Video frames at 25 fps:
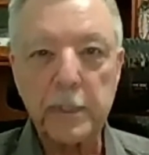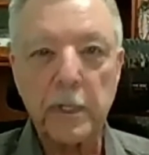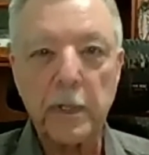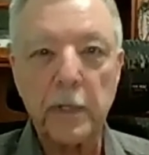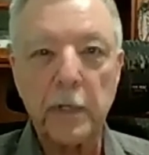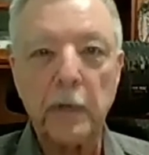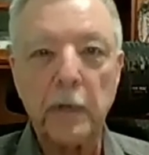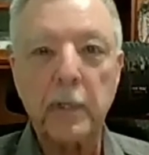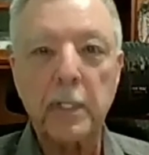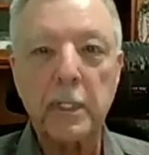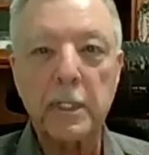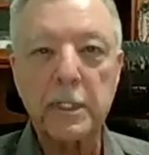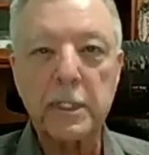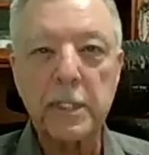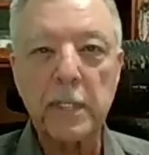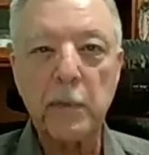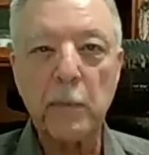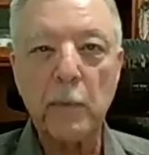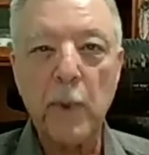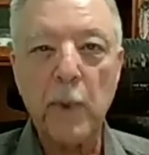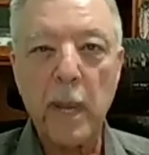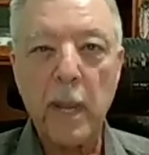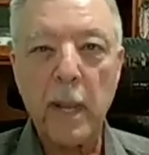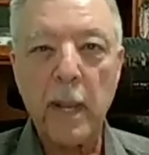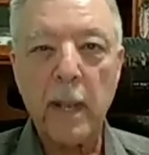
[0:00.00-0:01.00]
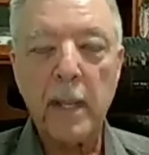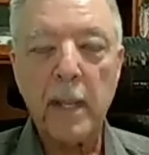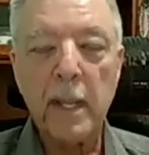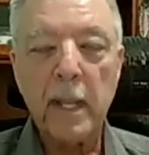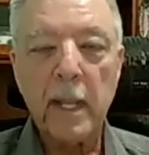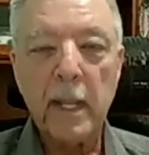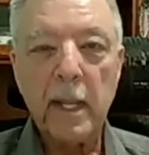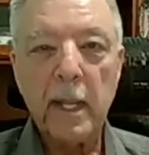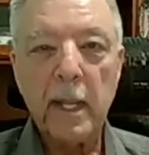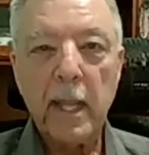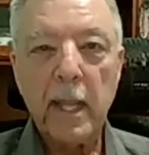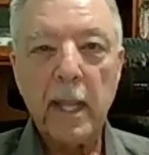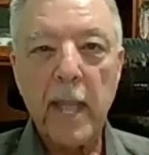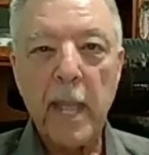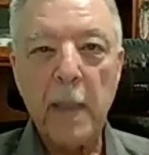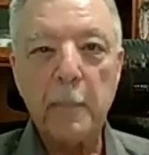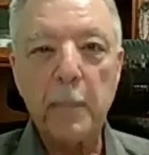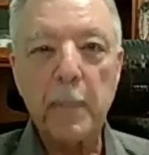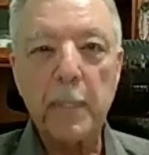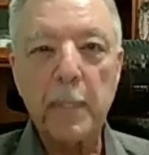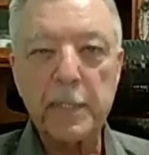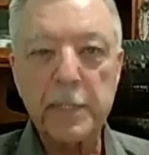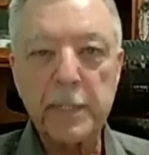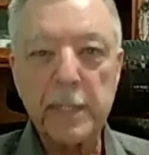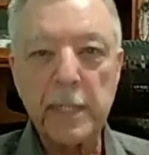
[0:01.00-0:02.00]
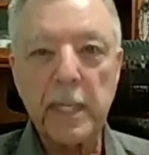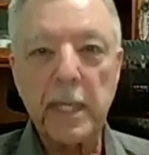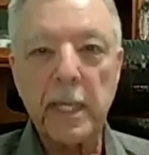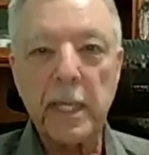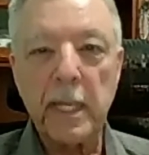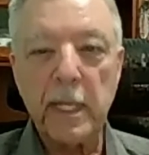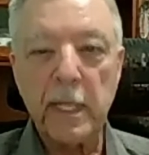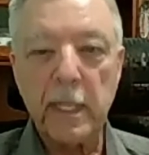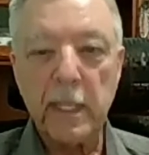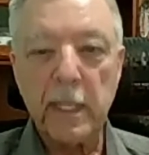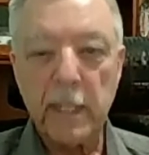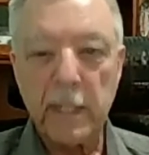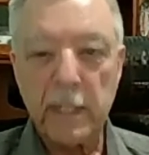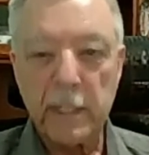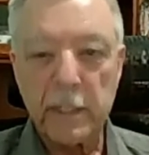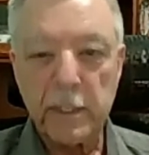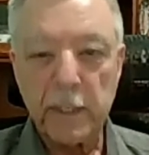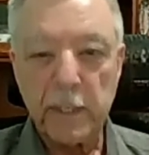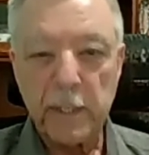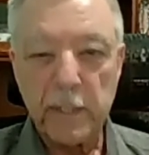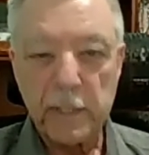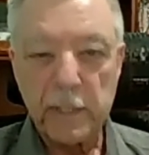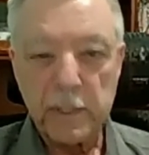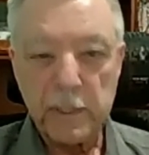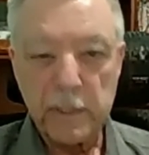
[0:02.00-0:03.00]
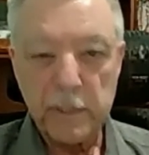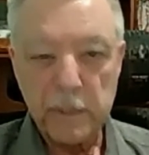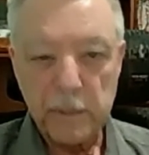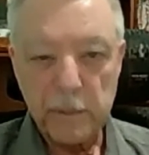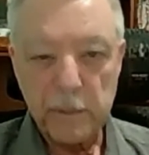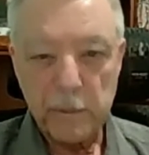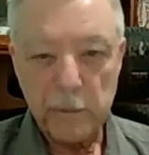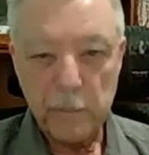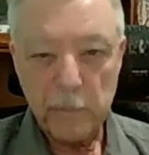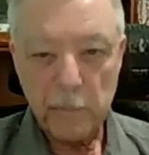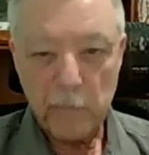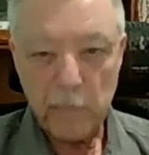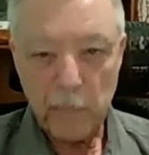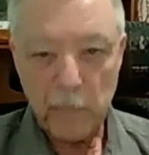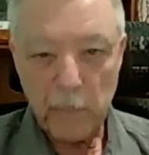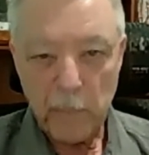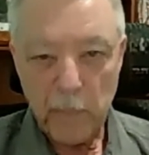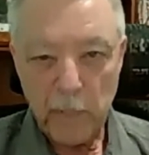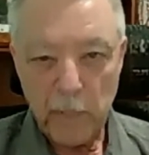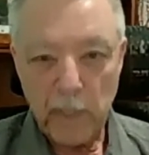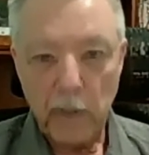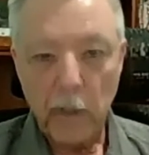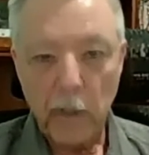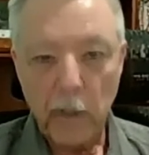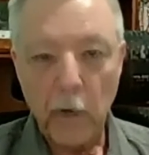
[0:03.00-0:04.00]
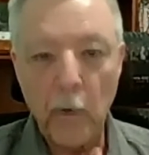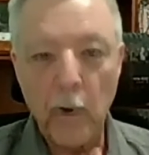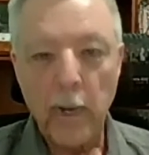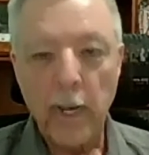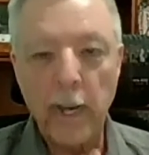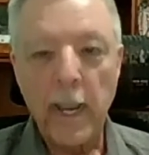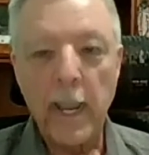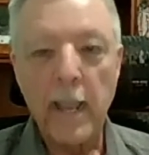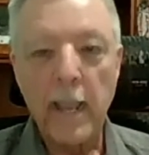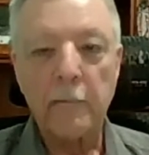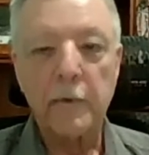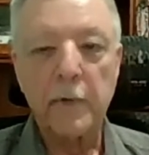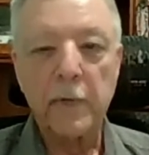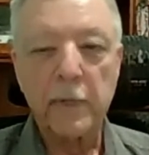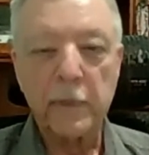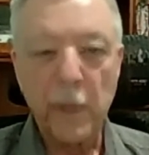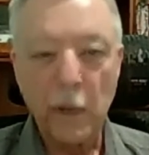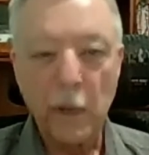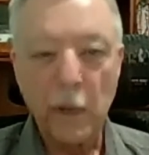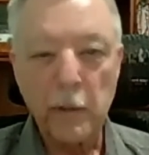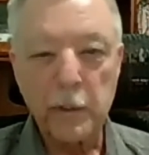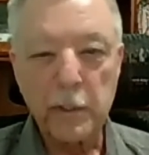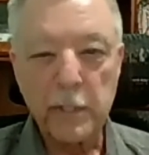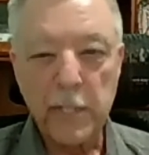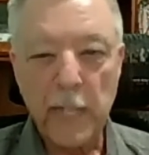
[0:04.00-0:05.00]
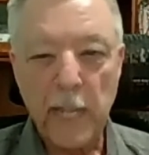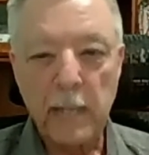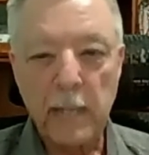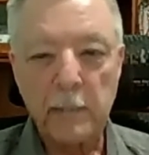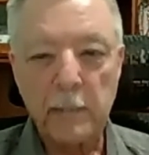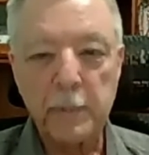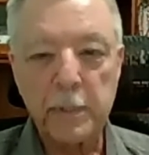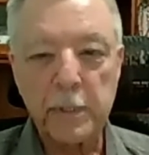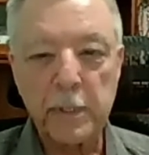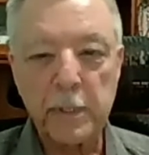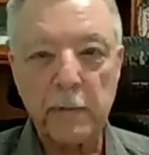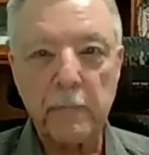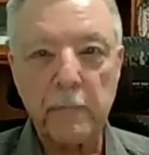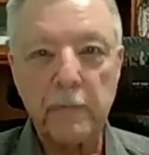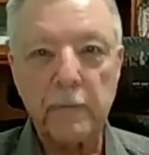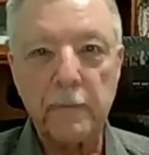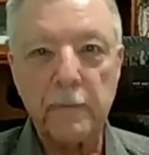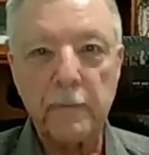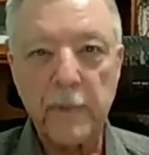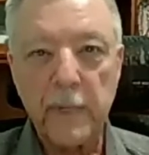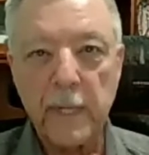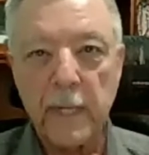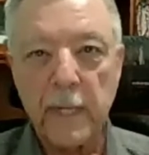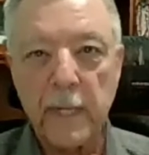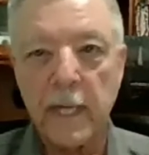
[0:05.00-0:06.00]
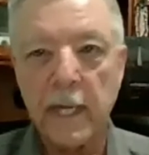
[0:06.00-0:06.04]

So you can see why Epic City is going after those types of